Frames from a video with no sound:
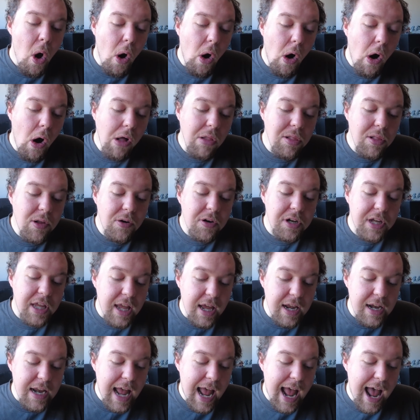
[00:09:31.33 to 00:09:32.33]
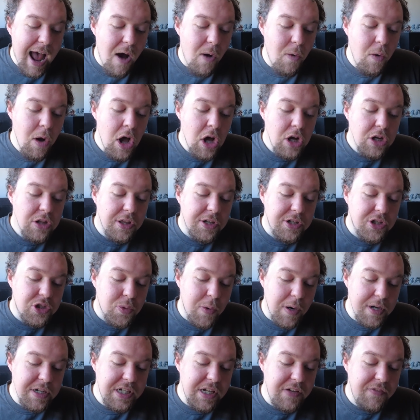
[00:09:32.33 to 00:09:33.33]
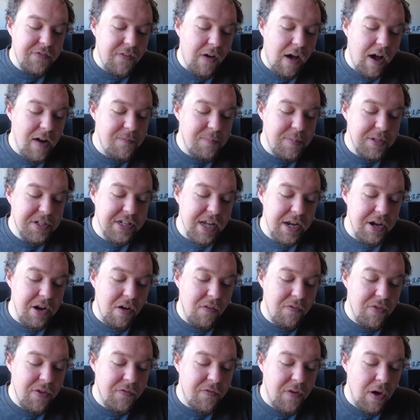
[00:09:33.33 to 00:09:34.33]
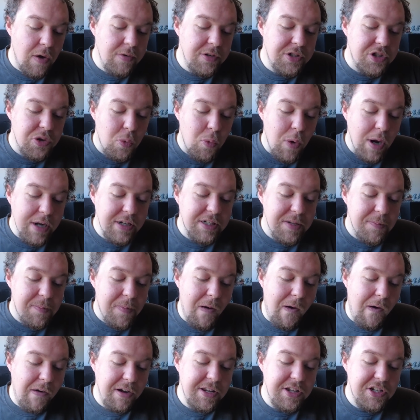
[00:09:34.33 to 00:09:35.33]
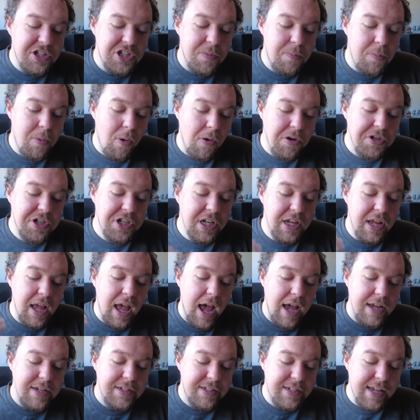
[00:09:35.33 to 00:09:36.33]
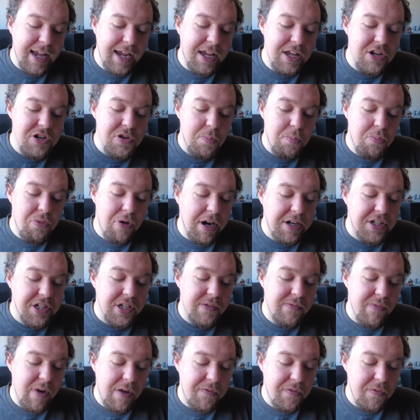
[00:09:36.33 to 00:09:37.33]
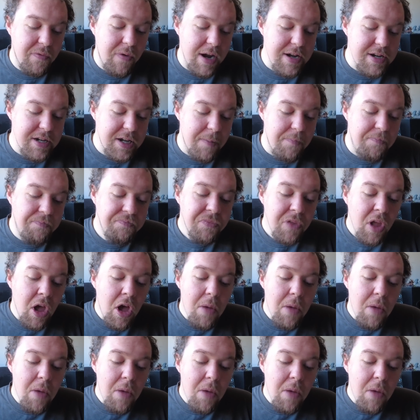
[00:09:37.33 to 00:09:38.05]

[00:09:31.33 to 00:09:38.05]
or look at how the 25% of the votes went to parties supporting a second Brexit referendum.